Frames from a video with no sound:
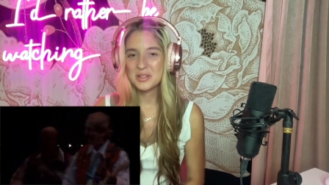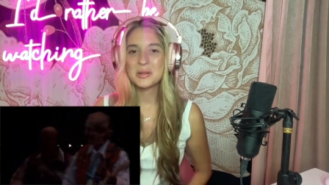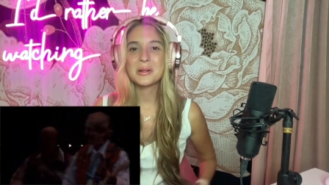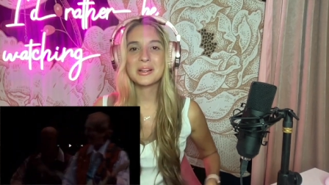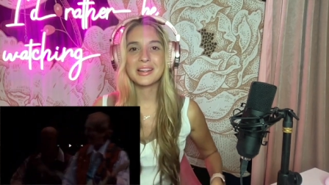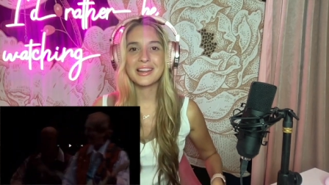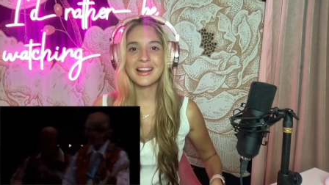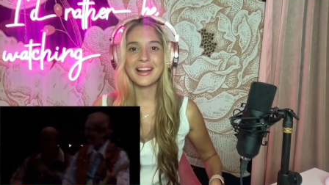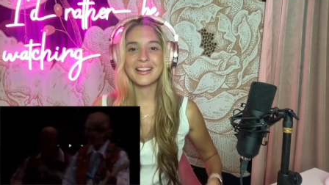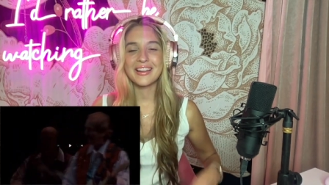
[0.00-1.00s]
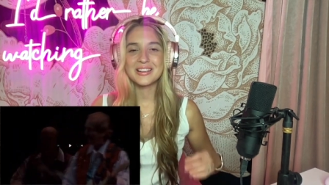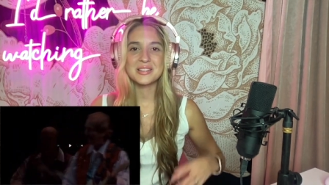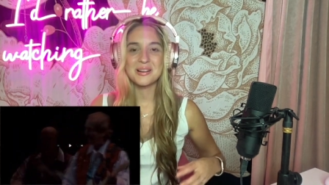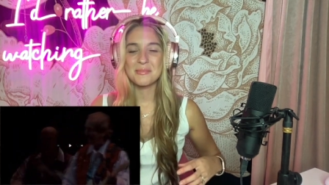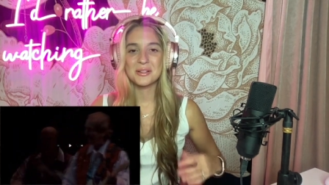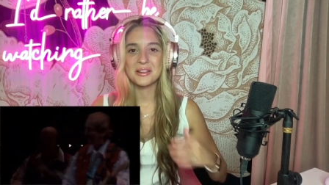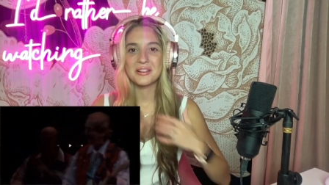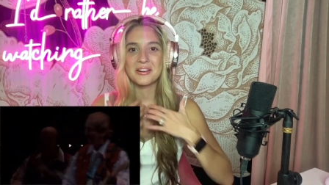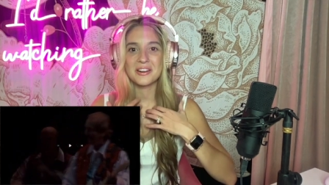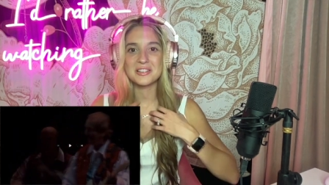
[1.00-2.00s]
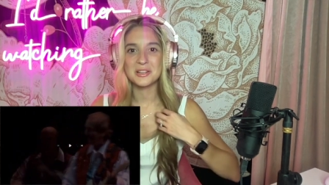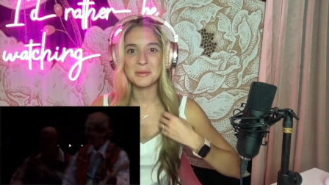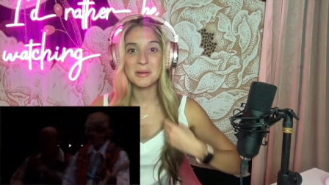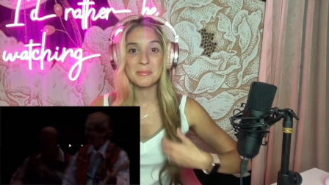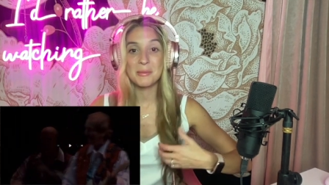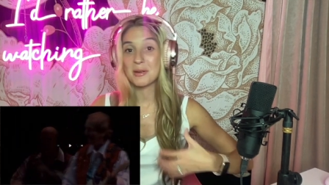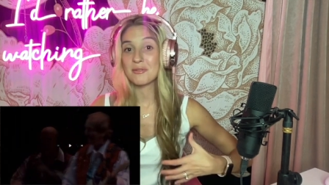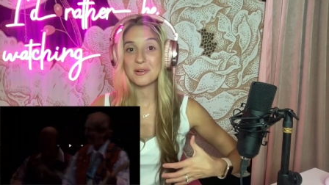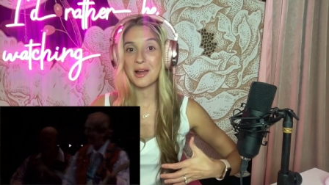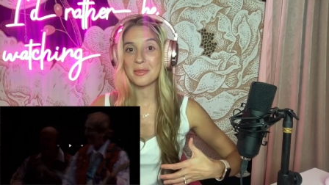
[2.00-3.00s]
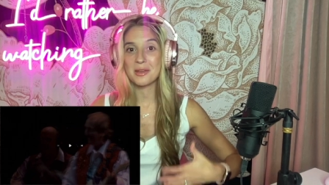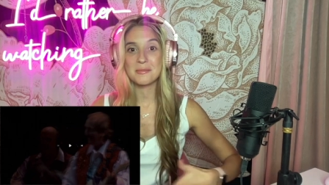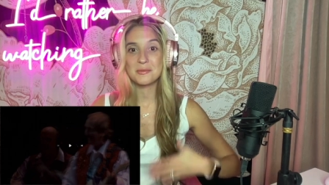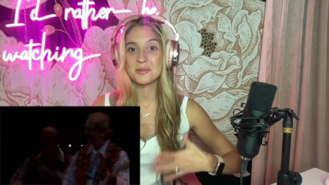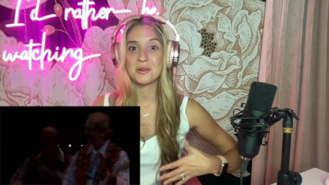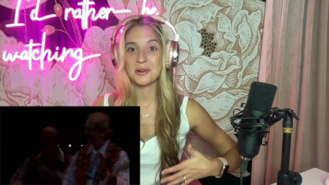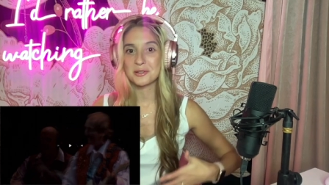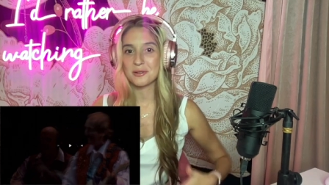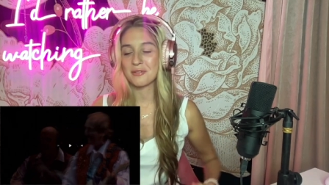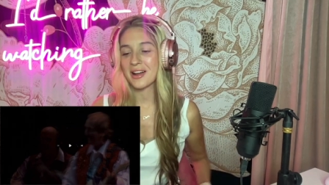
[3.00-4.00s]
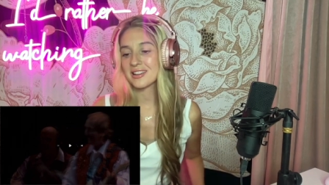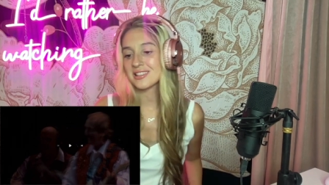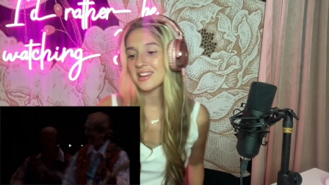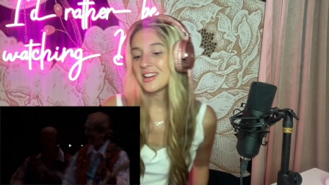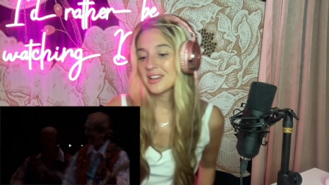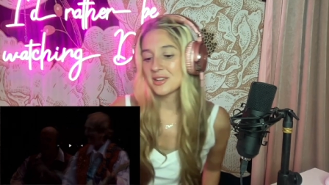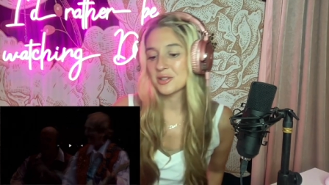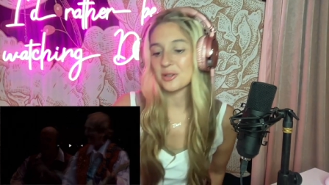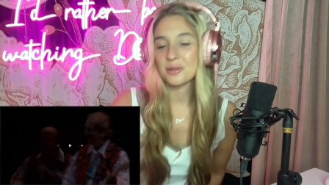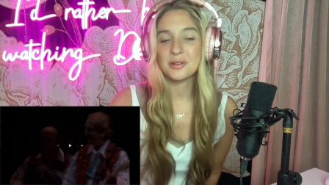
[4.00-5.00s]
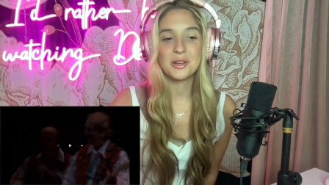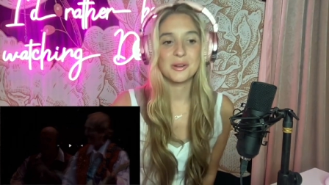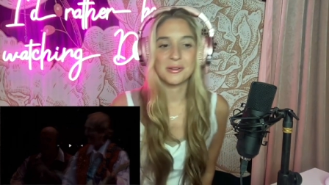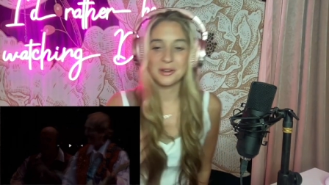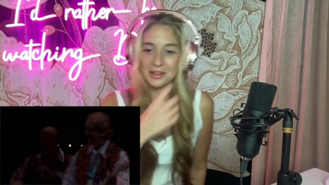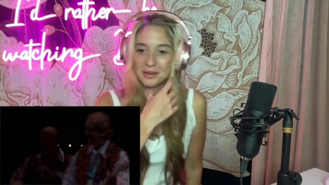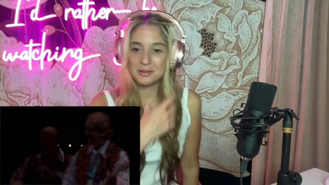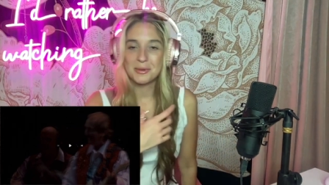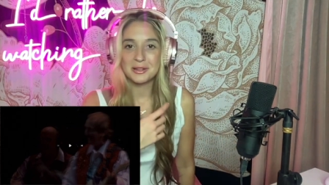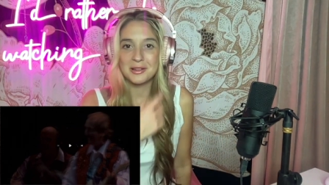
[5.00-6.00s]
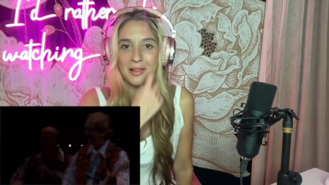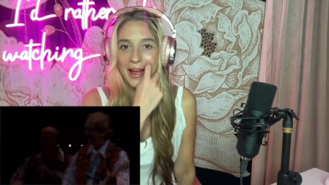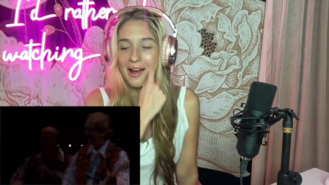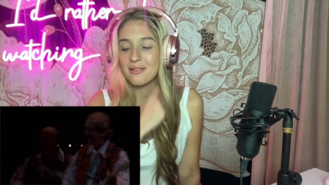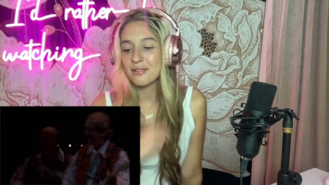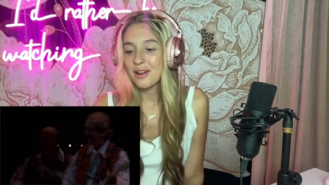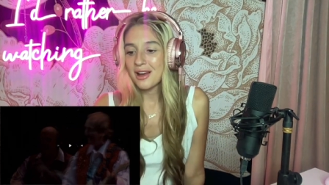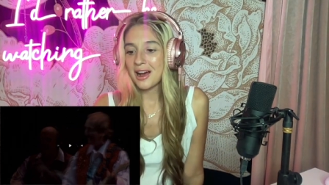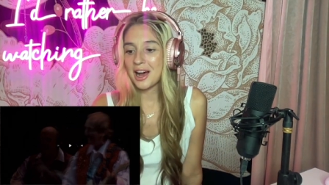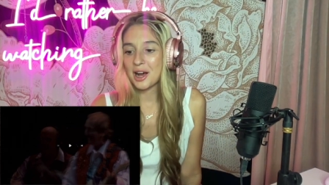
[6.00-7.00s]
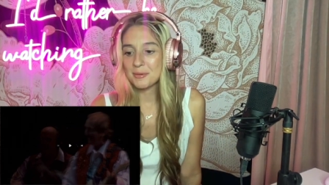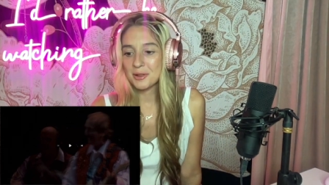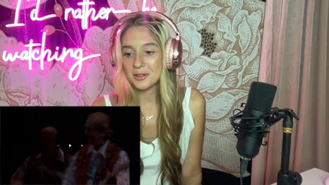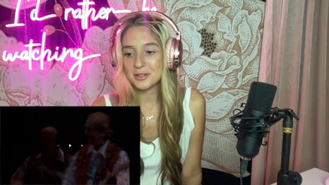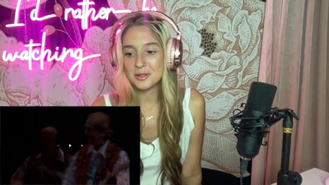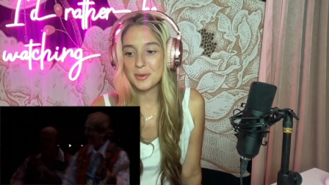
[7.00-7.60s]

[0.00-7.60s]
still looked like he kind of like stumbled on the lyrics a little bit. Maybe he forgot them. He was going so fast. He's so cute. It looked like he was about to laugh. Um, he looked at his